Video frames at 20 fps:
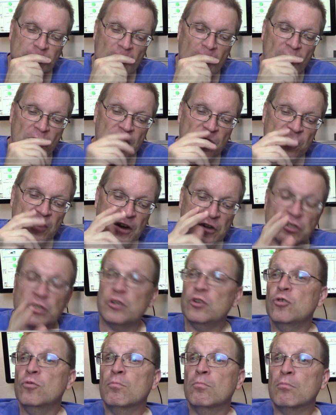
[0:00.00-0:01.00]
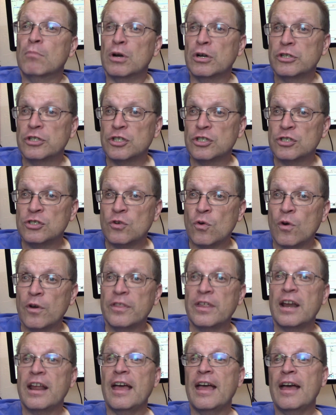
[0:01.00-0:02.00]
There's a new merch store
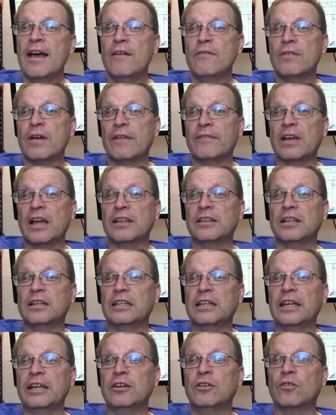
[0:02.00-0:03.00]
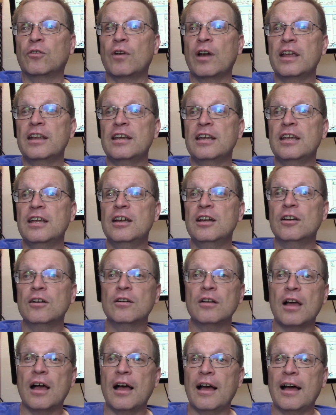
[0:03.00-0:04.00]
that I have. I've got the link right
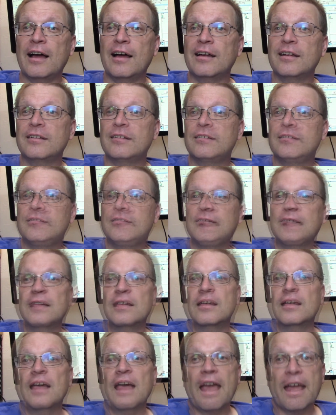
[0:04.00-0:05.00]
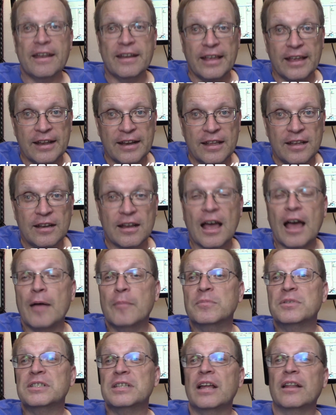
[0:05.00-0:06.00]
here. And in it,
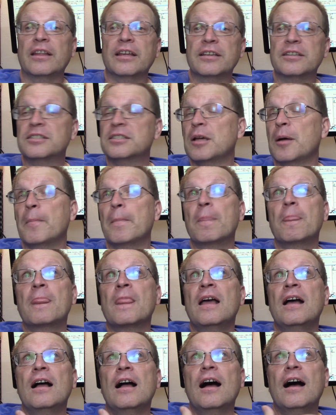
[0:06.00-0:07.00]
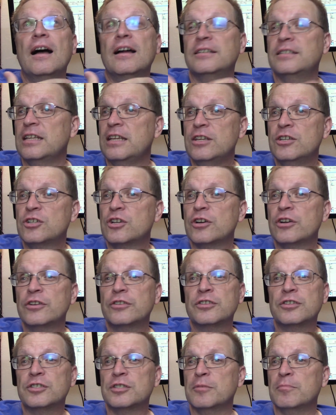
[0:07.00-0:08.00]
I'm selling some
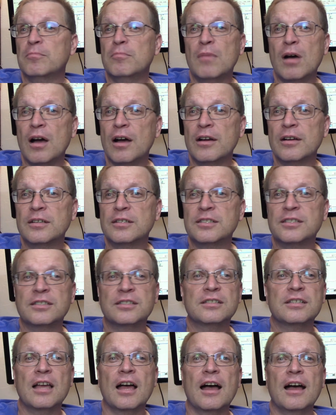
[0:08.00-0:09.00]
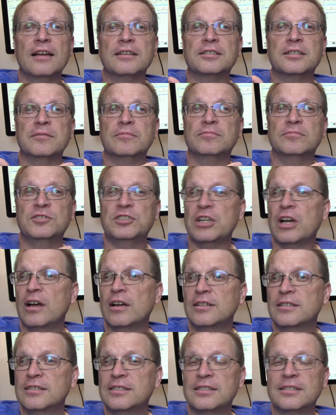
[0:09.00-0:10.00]
t-shirts, some mugs, some
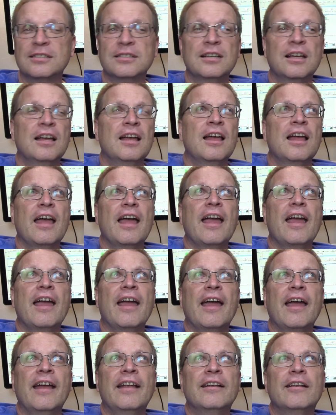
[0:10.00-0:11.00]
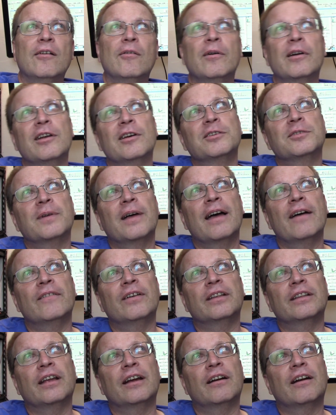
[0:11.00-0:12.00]
jugs, and what else do I have
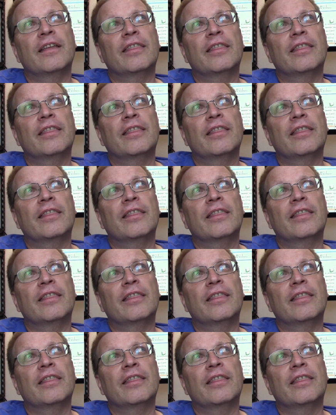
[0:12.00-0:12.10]
on there?